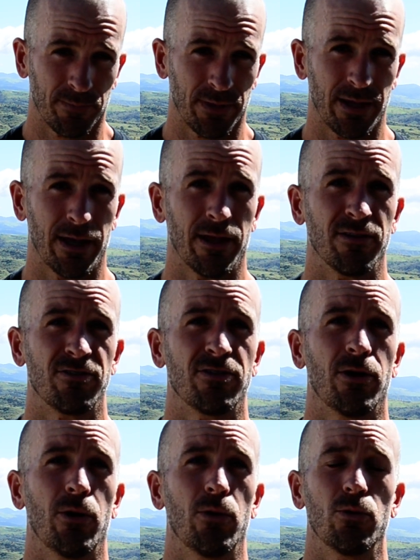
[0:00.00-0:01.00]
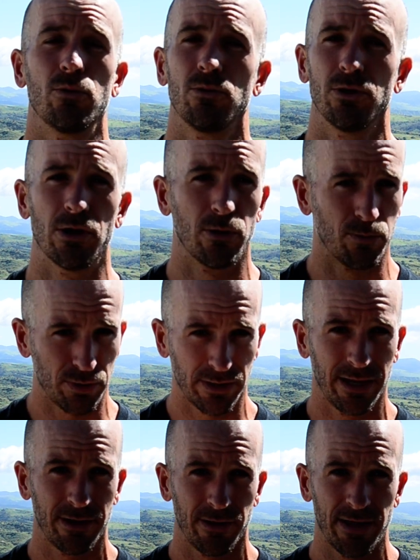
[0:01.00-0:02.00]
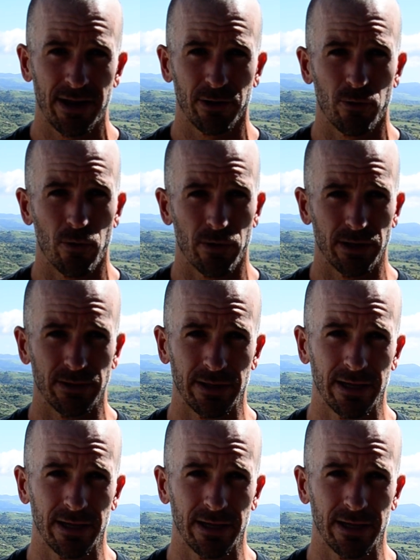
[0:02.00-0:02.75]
And so, plan on that accordingly.